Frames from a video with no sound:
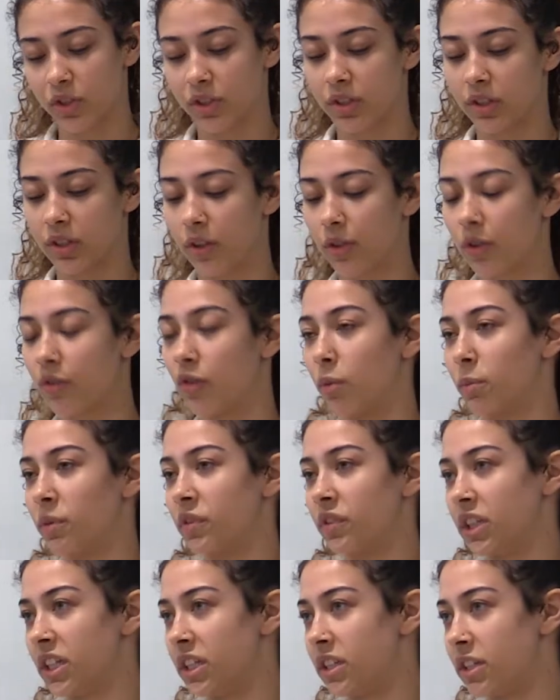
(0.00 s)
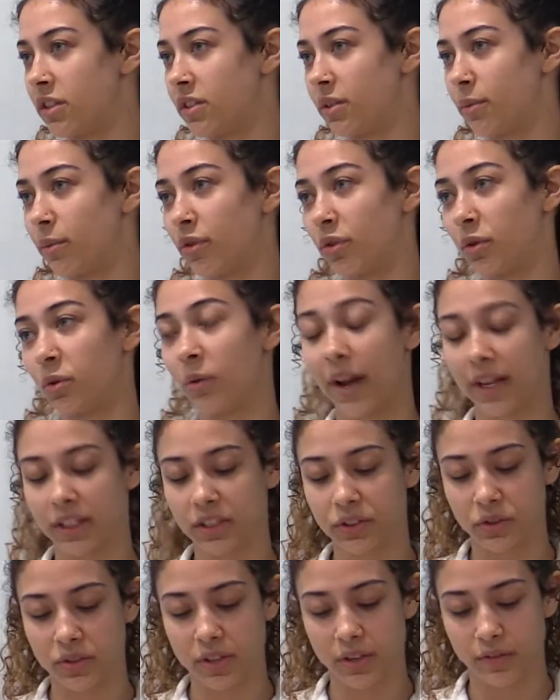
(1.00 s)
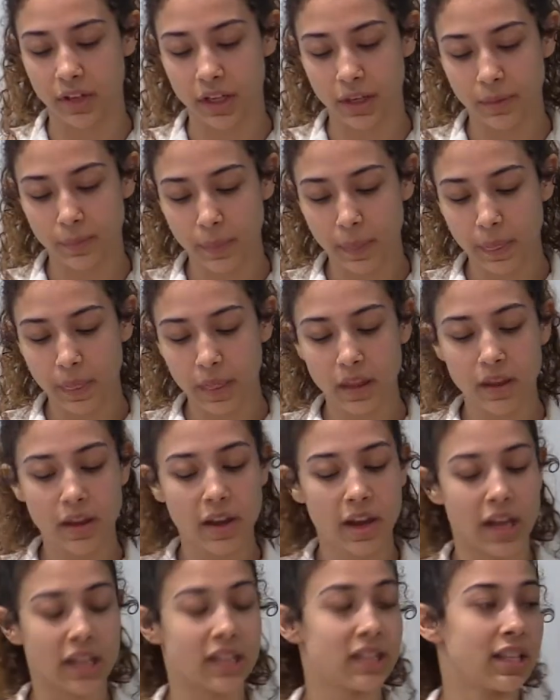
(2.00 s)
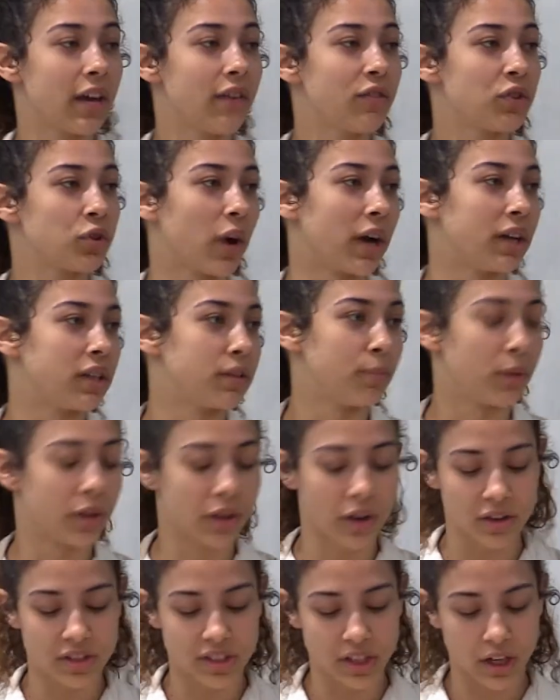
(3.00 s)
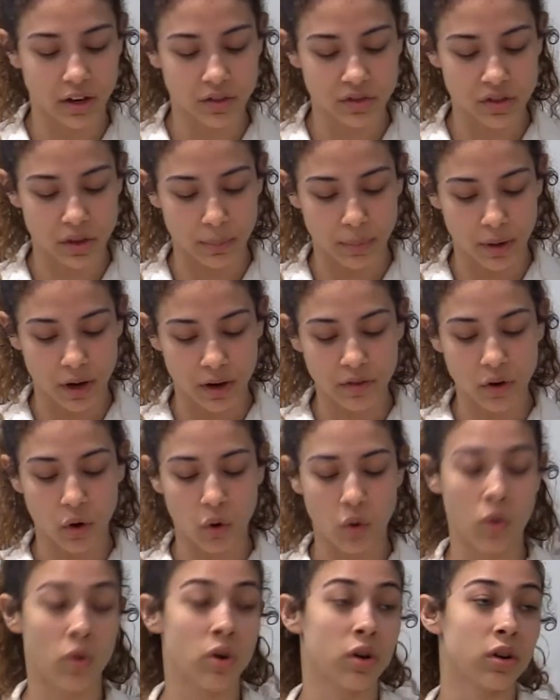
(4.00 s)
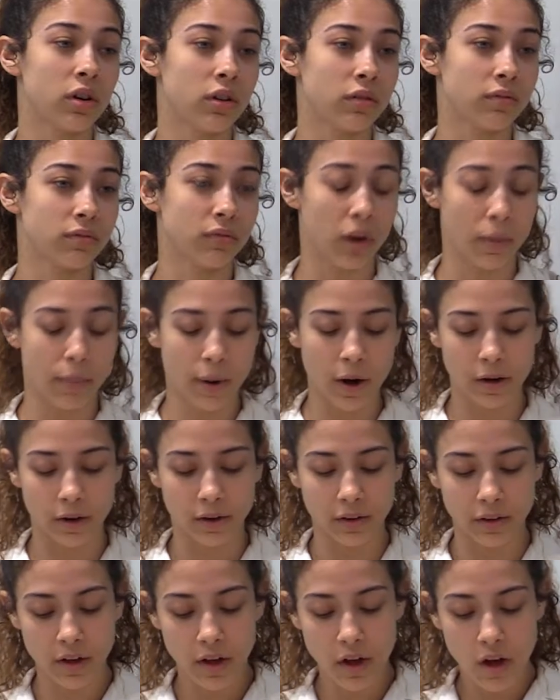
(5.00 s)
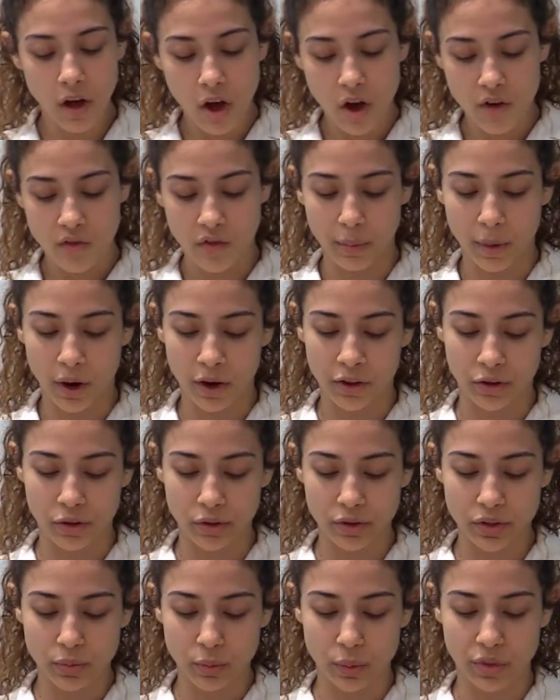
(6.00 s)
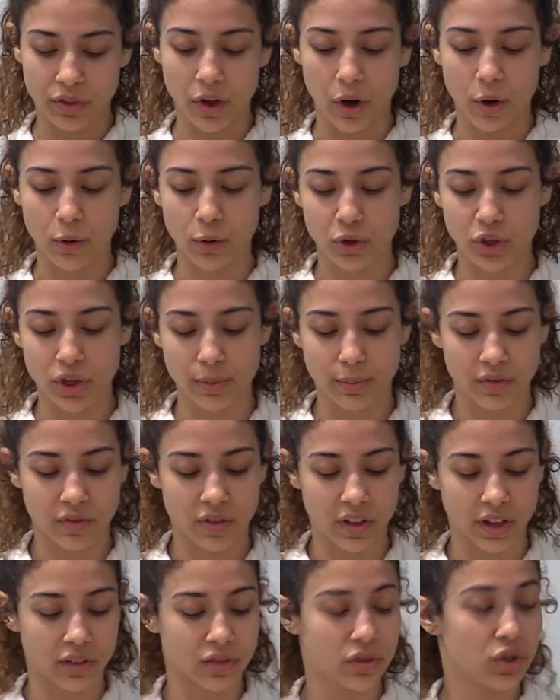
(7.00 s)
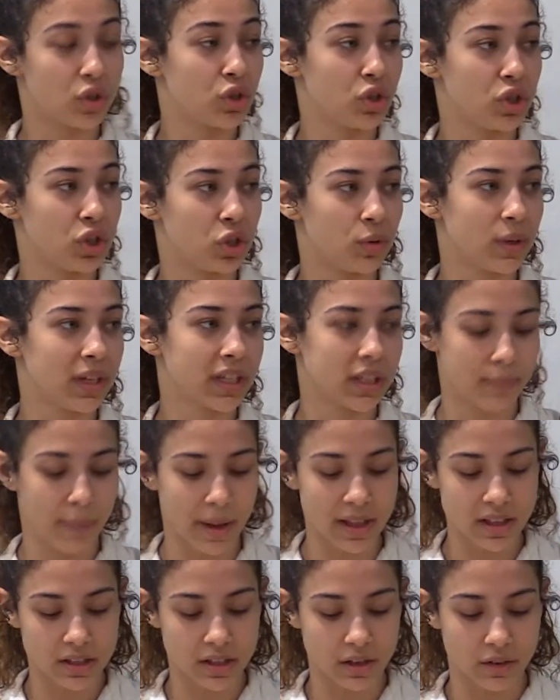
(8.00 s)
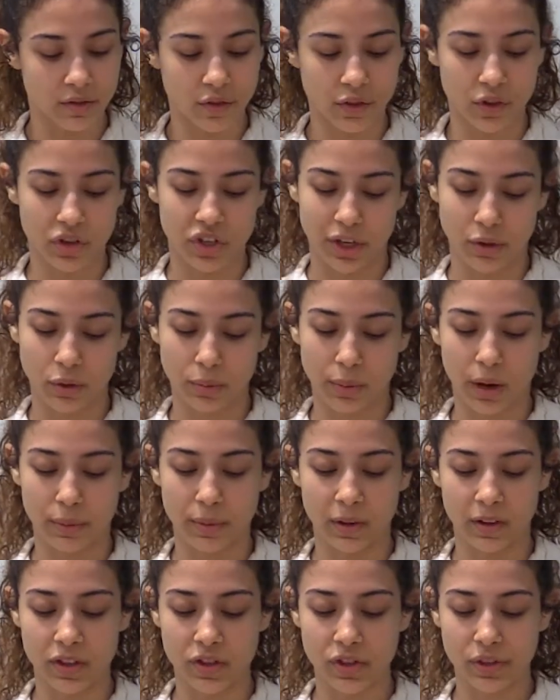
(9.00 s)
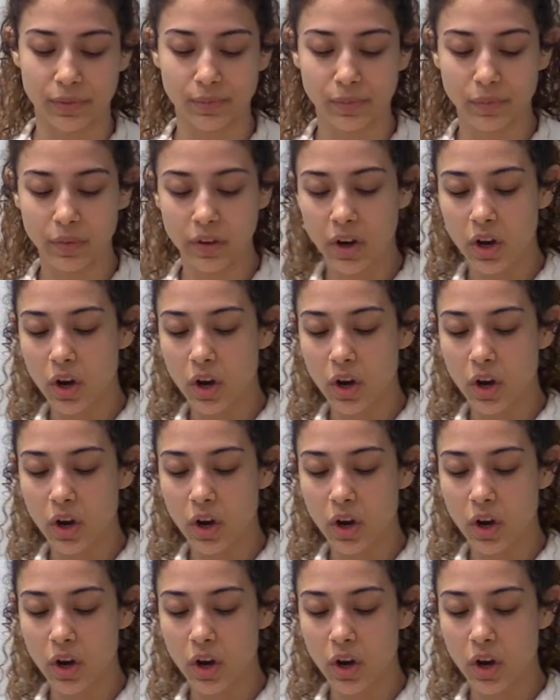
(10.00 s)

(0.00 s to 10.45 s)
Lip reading: was just another form of elitism through exclusivity. Instead of trying to put ourselves above or apart from others with the ownership of things too expensive for the general population,